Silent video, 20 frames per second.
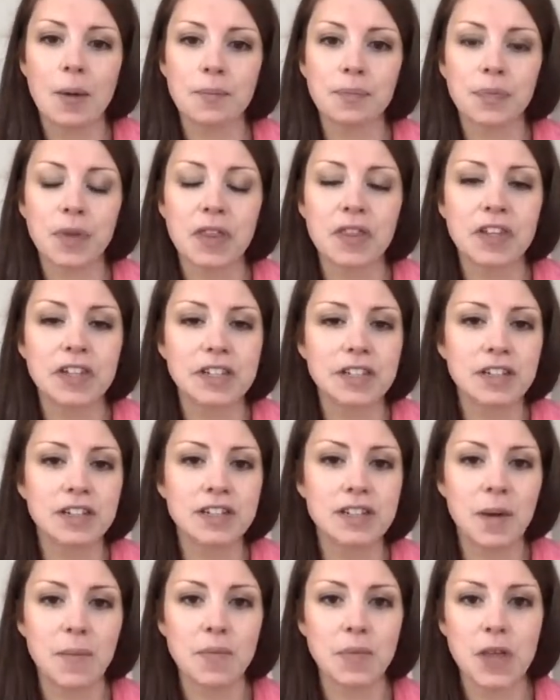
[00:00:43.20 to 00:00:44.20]
This is
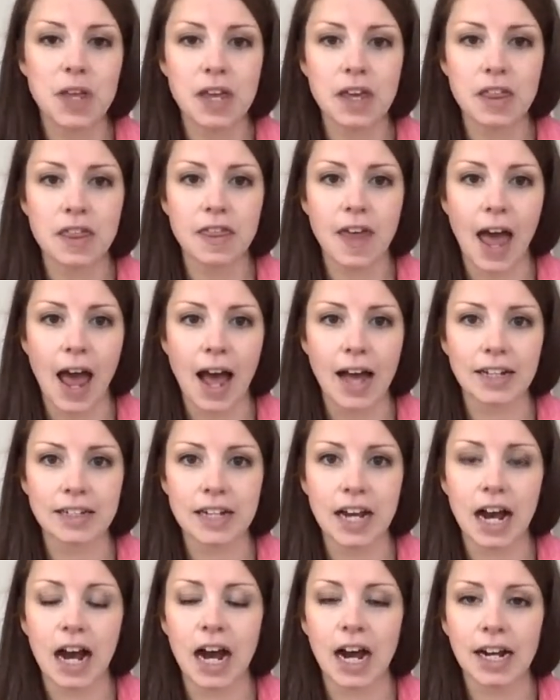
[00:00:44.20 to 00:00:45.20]
something that
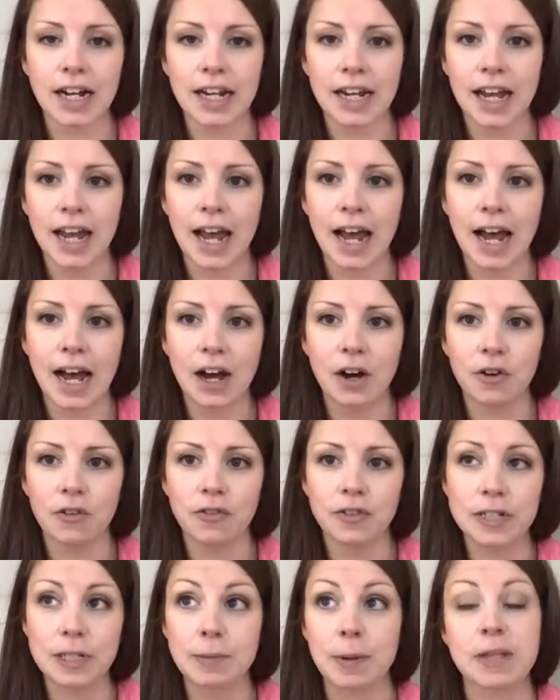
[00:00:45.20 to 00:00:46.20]
I have
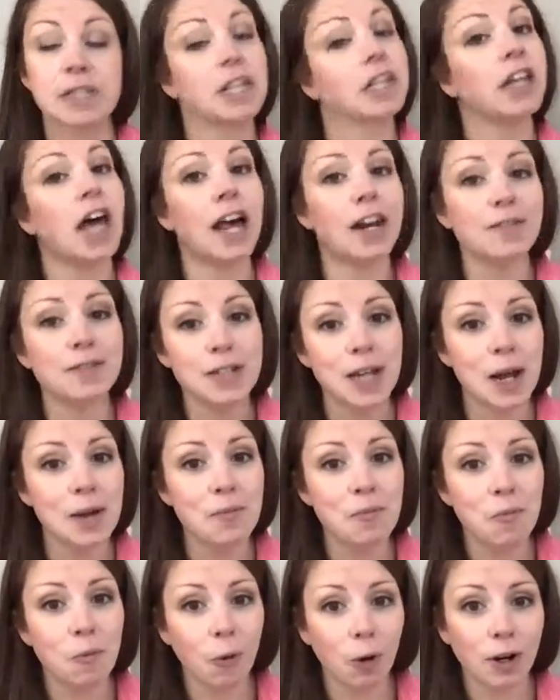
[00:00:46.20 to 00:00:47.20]
spent a lot of
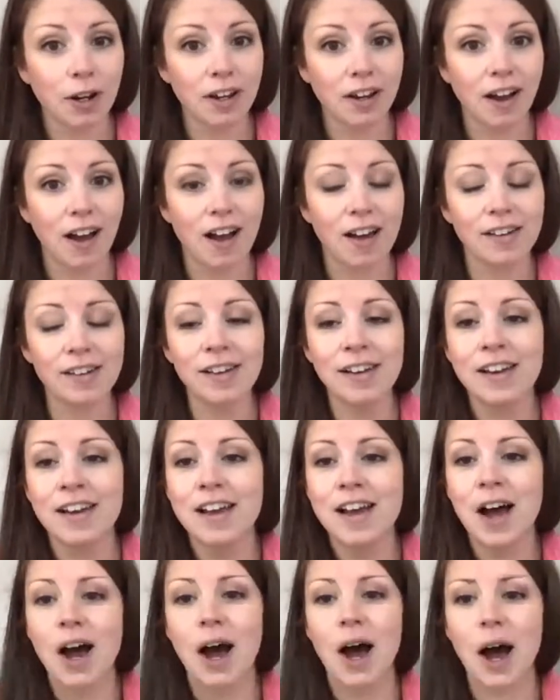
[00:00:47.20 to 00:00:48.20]
time working on.
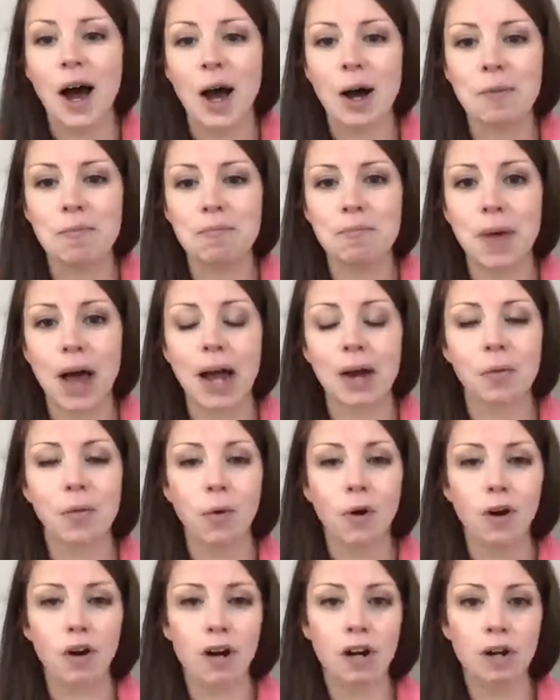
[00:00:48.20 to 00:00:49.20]
I
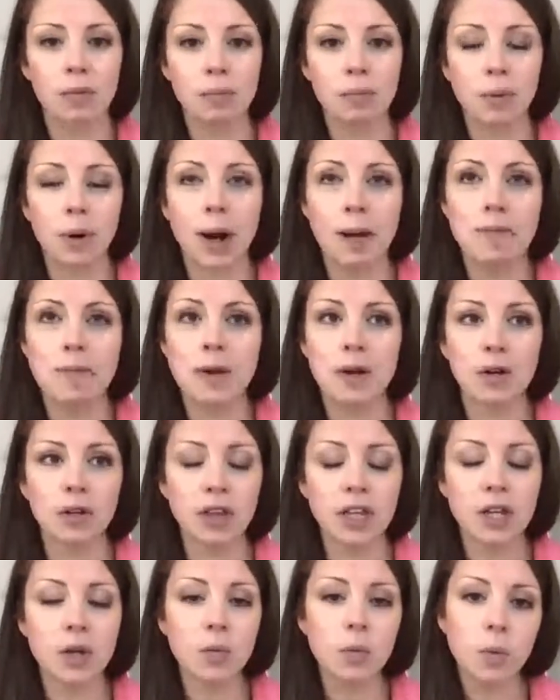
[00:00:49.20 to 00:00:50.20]
work
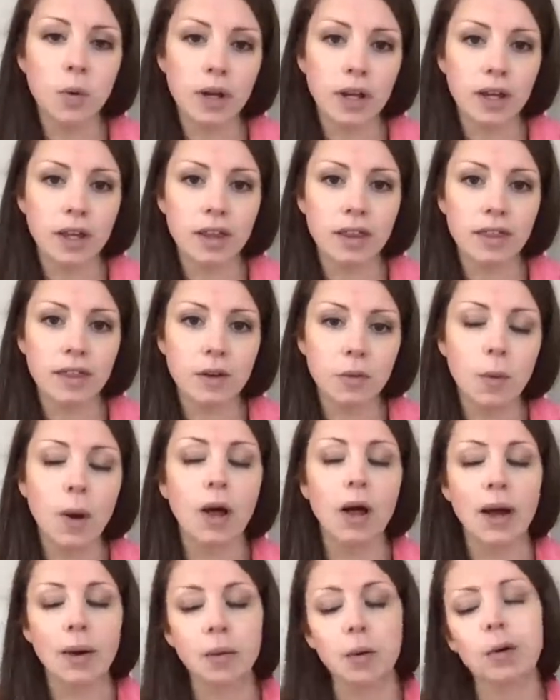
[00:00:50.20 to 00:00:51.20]
primarily with,
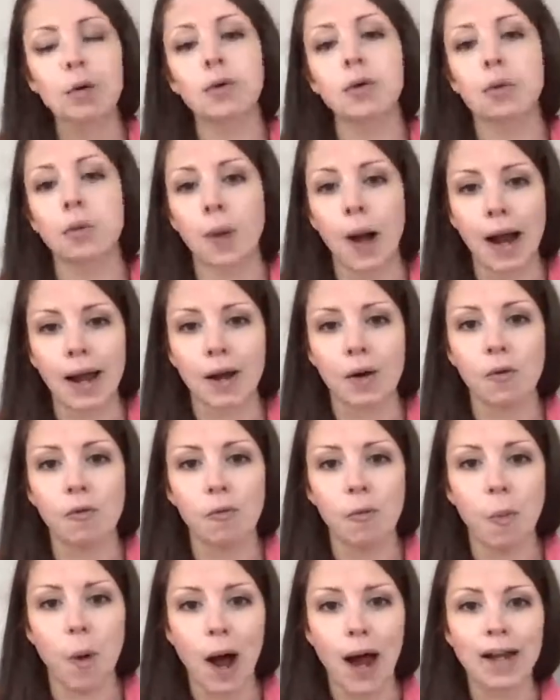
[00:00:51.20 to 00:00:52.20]
I work with a
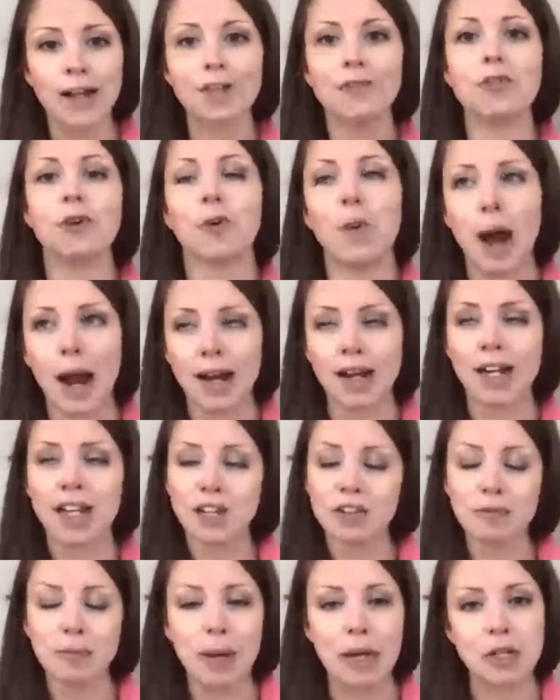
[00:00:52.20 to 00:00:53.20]
wide variety
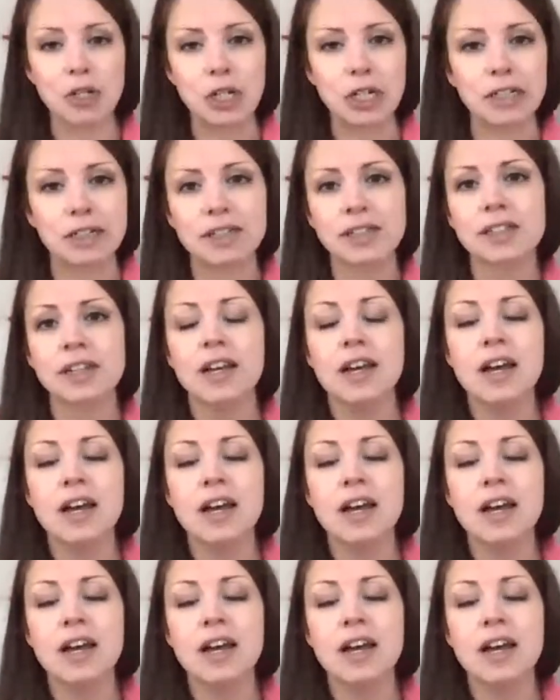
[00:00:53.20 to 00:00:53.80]
of patients,